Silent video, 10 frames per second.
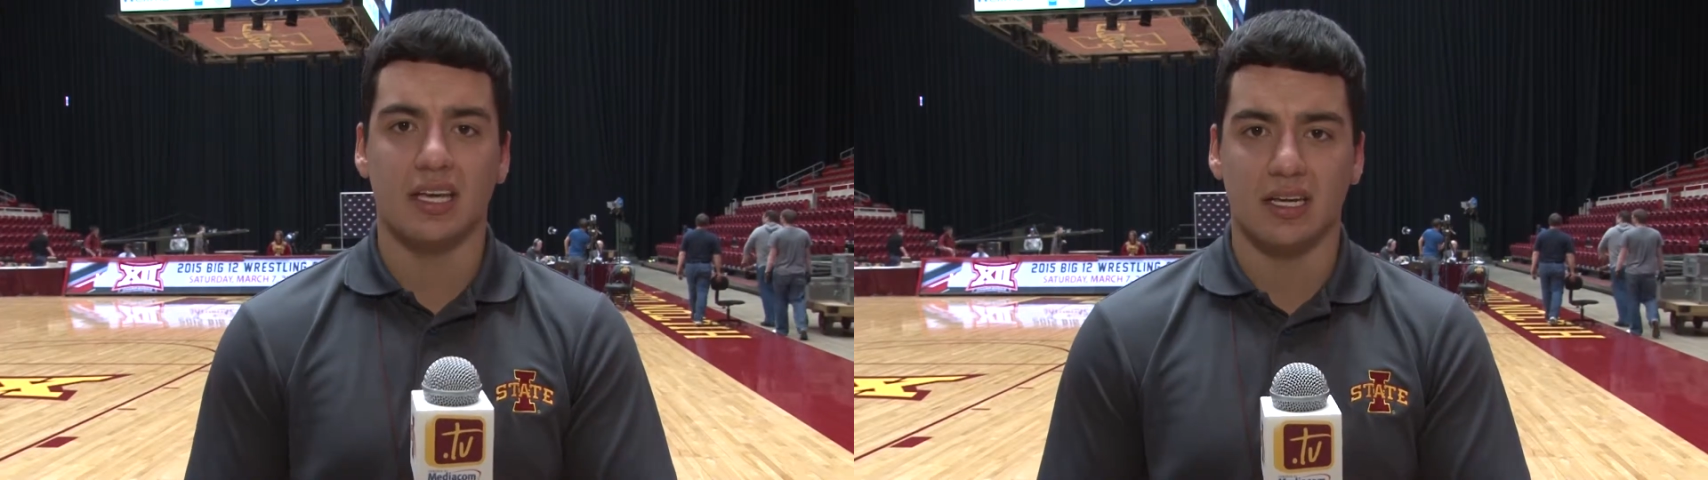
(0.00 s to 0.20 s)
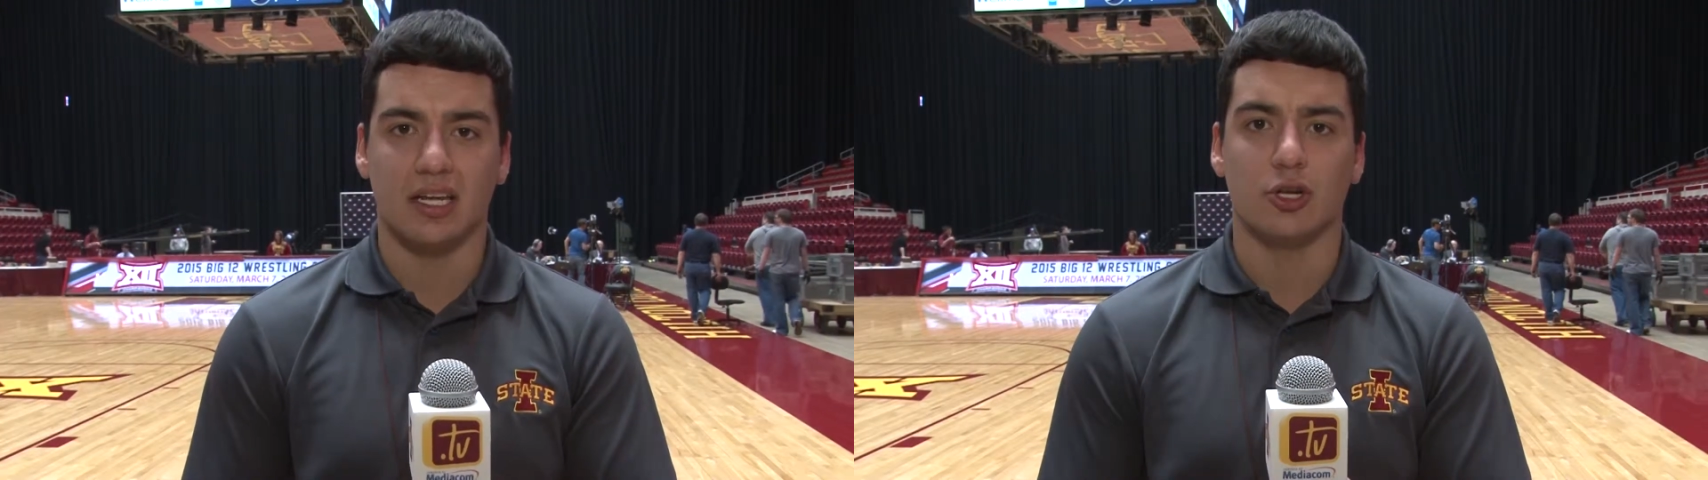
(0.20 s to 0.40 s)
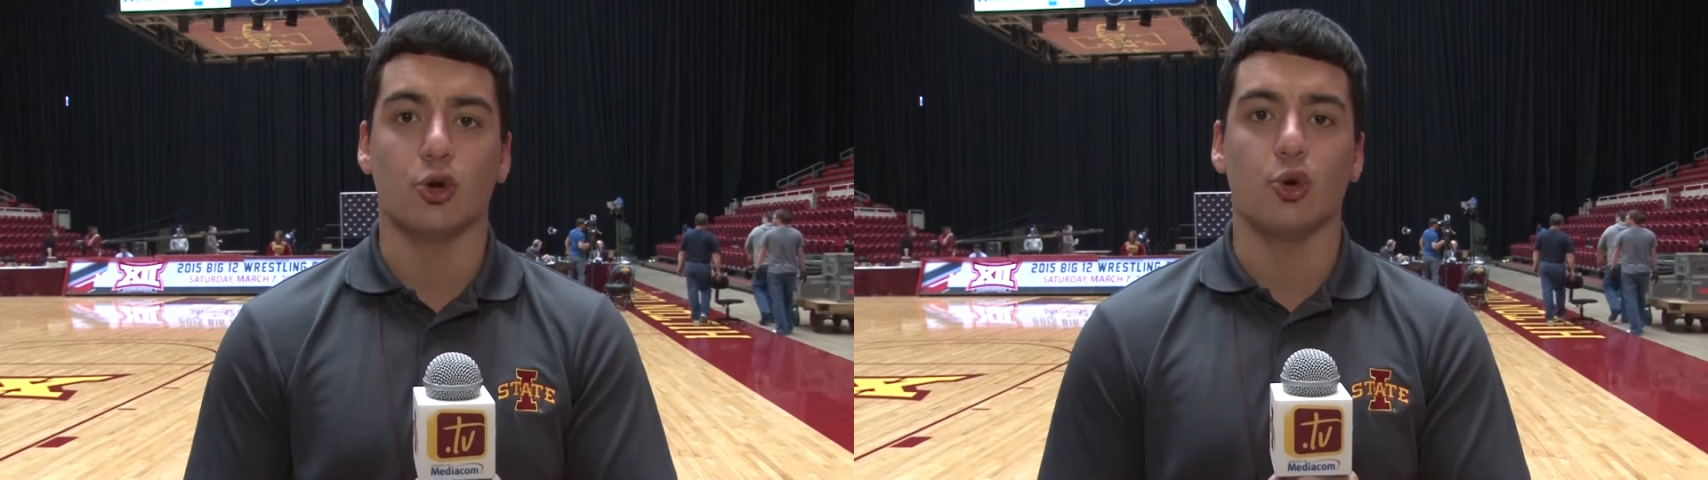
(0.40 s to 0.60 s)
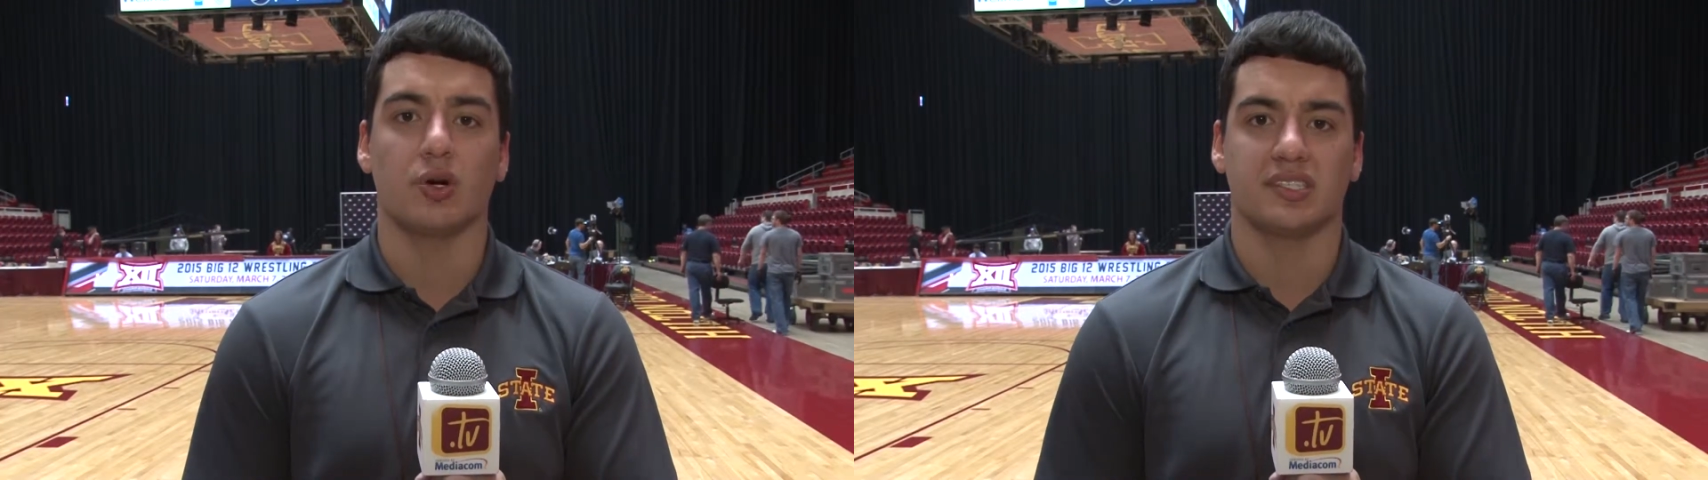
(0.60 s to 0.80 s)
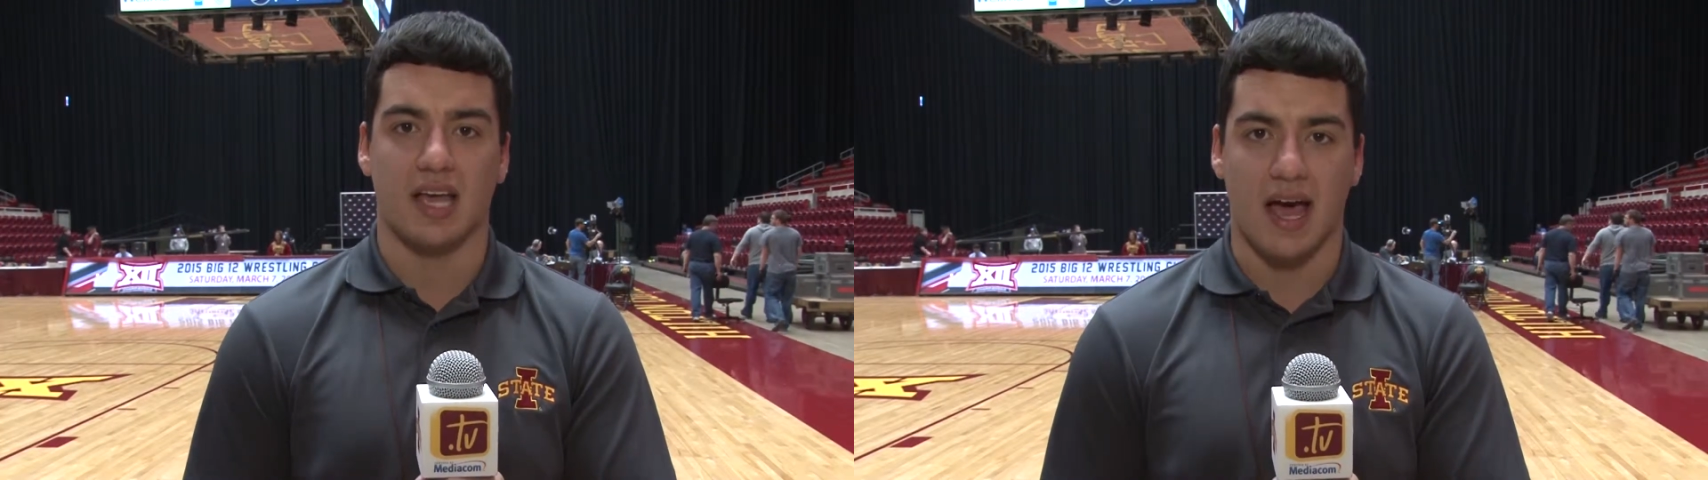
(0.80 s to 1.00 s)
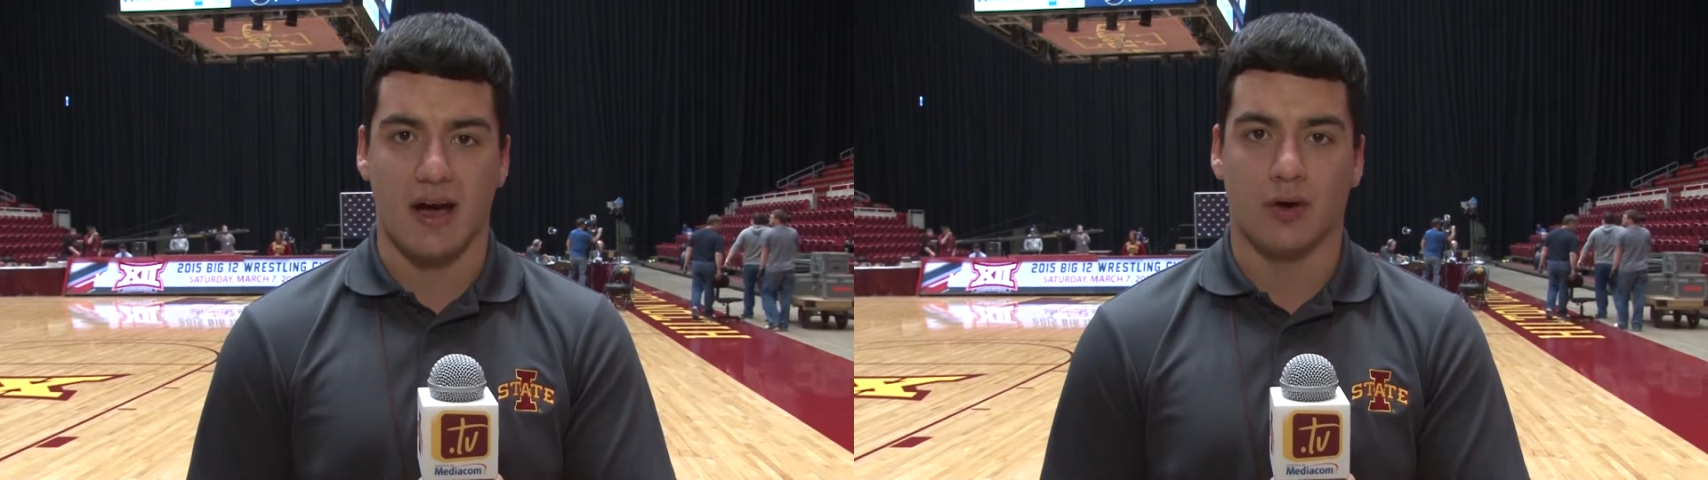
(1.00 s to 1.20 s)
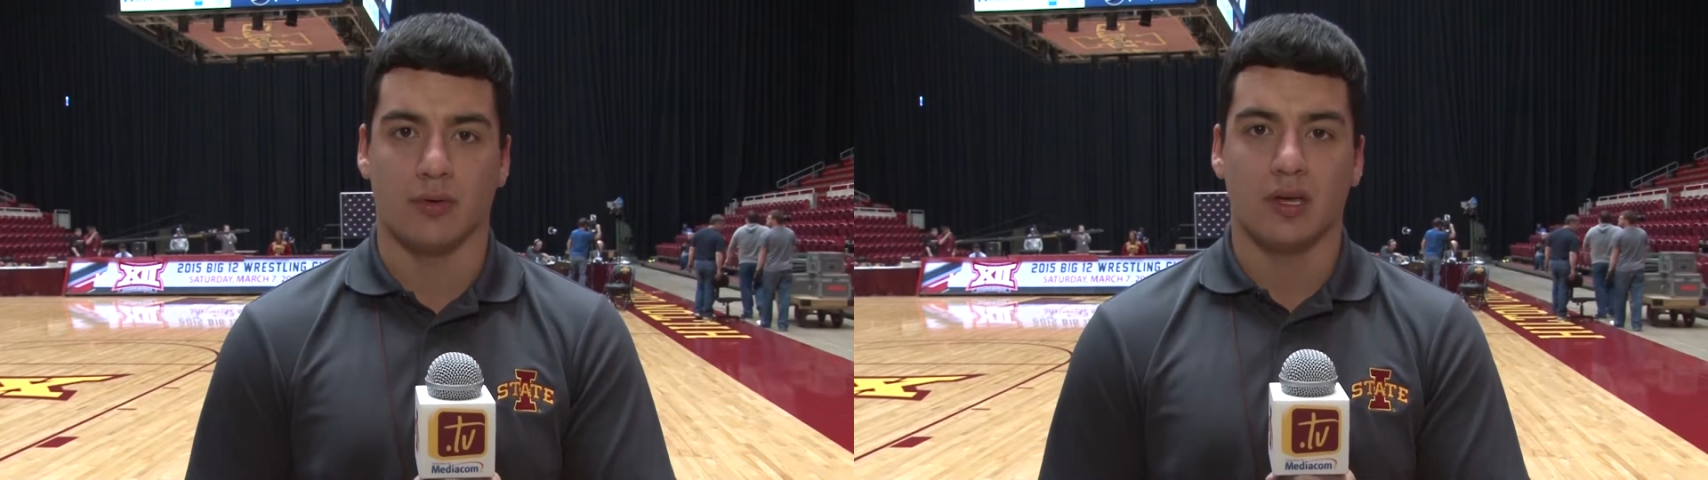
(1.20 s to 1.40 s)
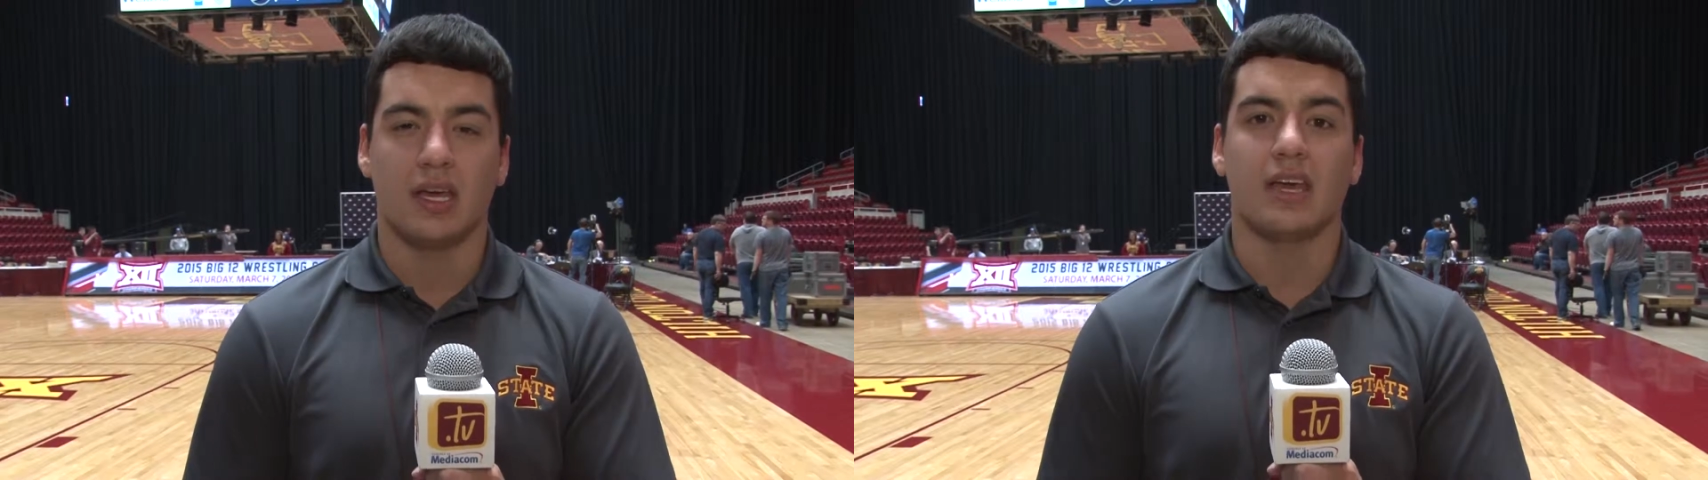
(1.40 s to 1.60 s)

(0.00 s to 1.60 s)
in and who is out.